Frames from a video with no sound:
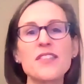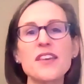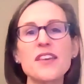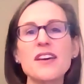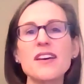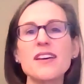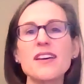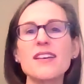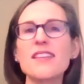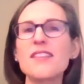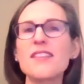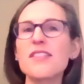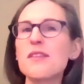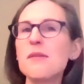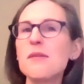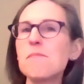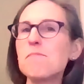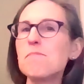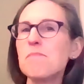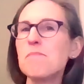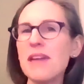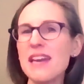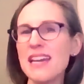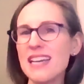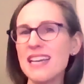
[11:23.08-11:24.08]

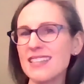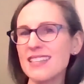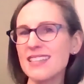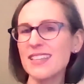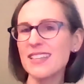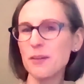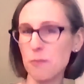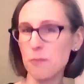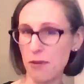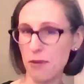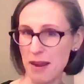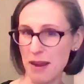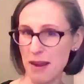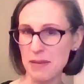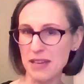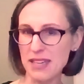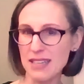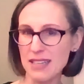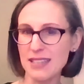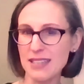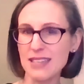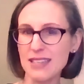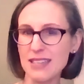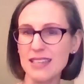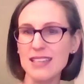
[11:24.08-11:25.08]
The basic
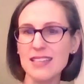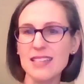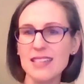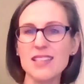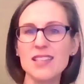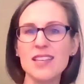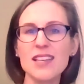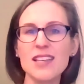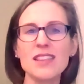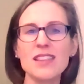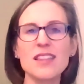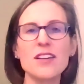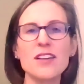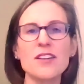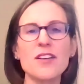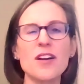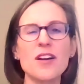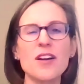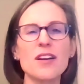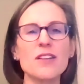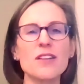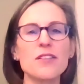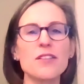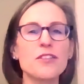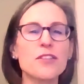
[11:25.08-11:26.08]
premise is that
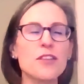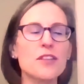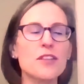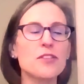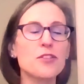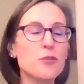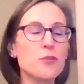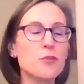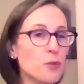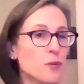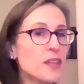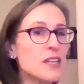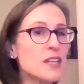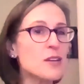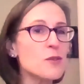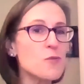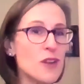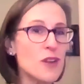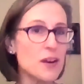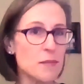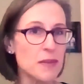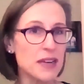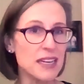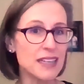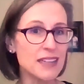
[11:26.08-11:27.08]
3
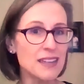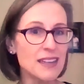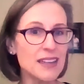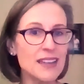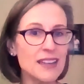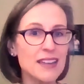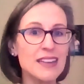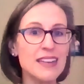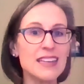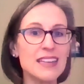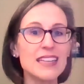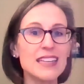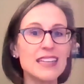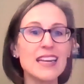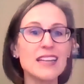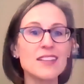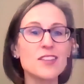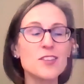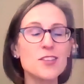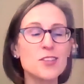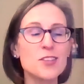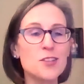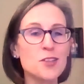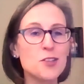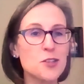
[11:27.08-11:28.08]
women get
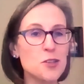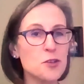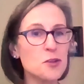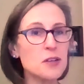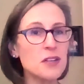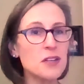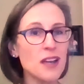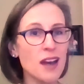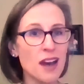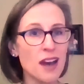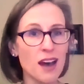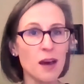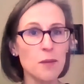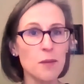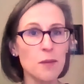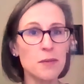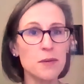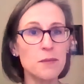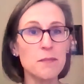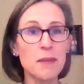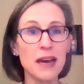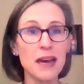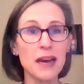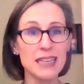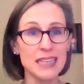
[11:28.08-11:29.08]
stood up
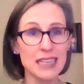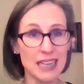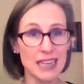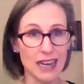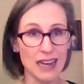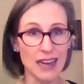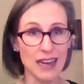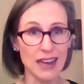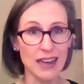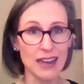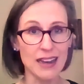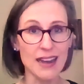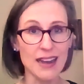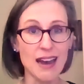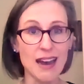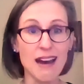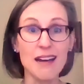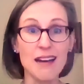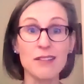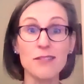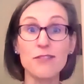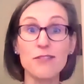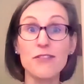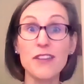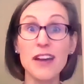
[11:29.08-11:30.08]
by a guy
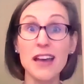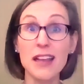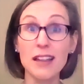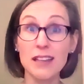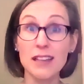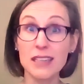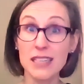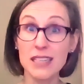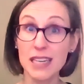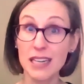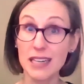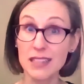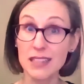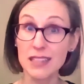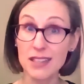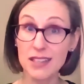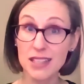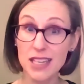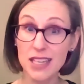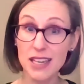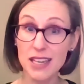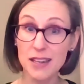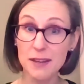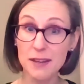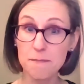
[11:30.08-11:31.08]
on Valentine's
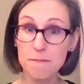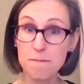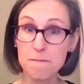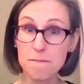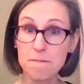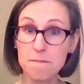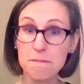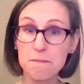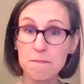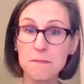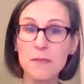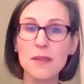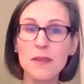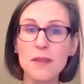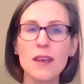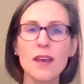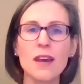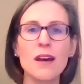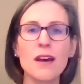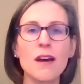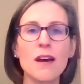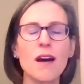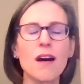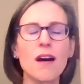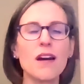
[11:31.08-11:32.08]
Day.
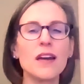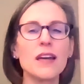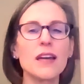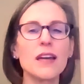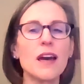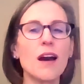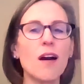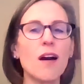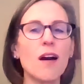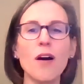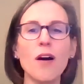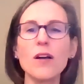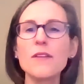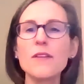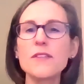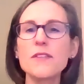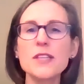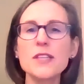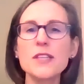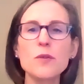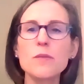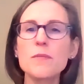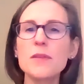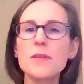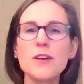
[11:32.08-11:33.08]
All of
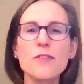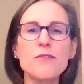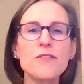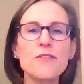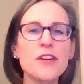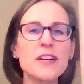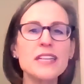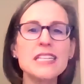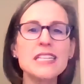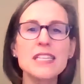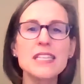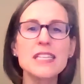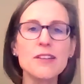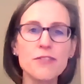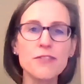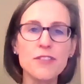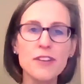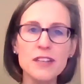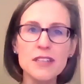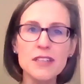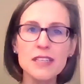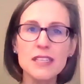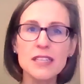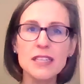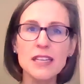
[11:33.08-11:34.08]
these women are very
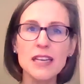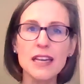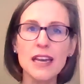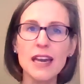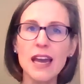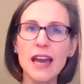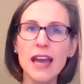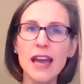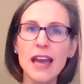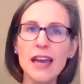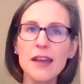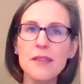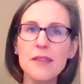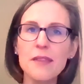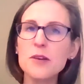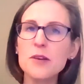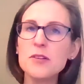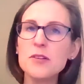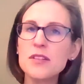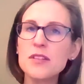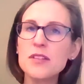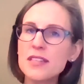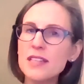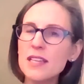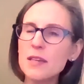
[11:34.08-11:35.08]
different, and they're
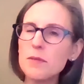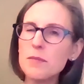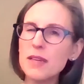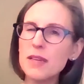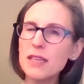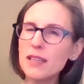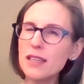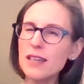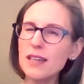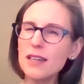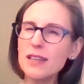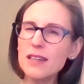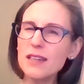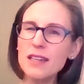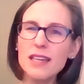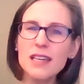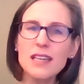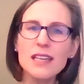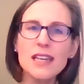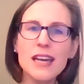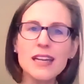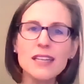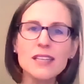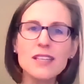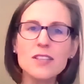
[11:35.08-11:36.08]
seemingly
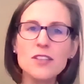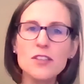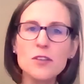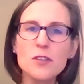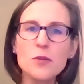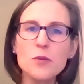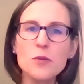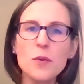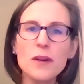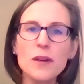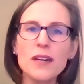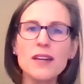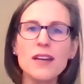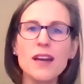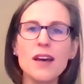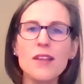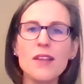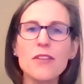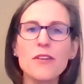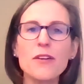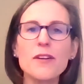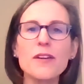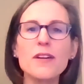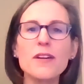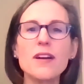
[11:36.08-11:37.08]
unconnected to one
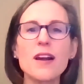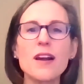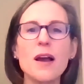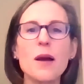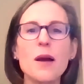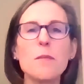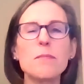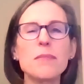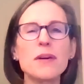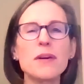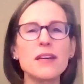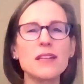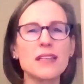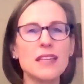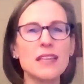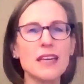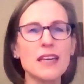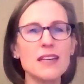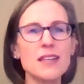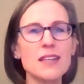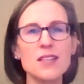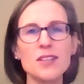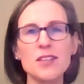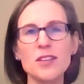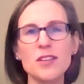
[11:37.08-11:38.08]
another. But
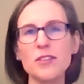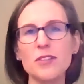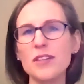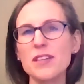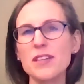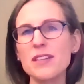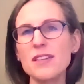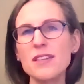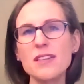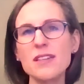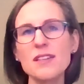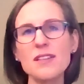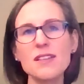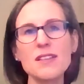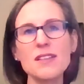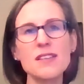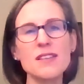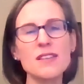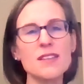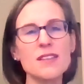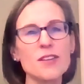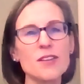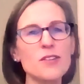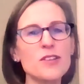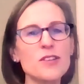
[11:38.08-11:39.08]
yes, there is
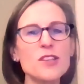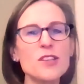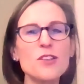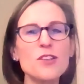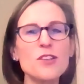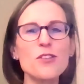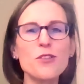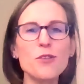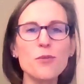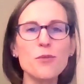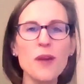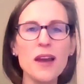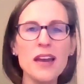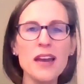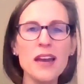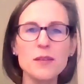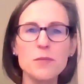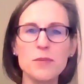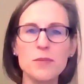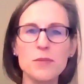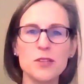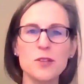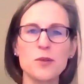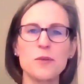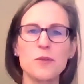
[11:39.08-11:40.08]
a thread
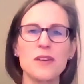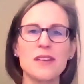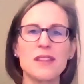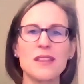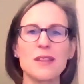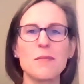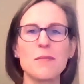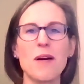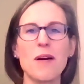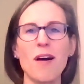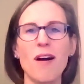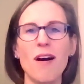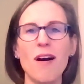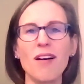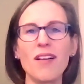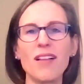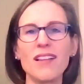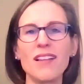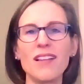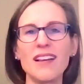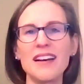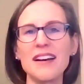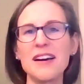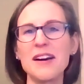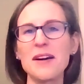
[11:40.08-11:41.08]
between them
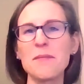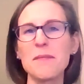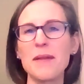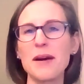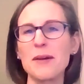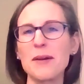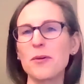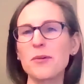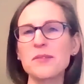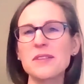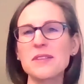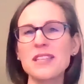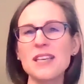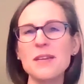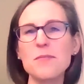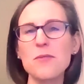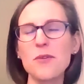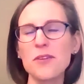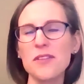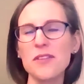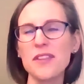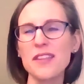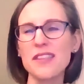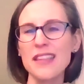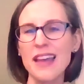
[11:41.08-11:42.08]
all. I won't say
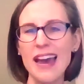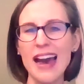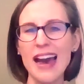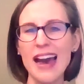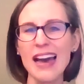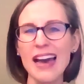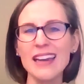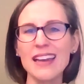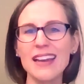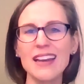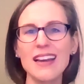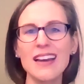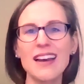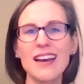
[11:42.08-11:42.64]
more than that.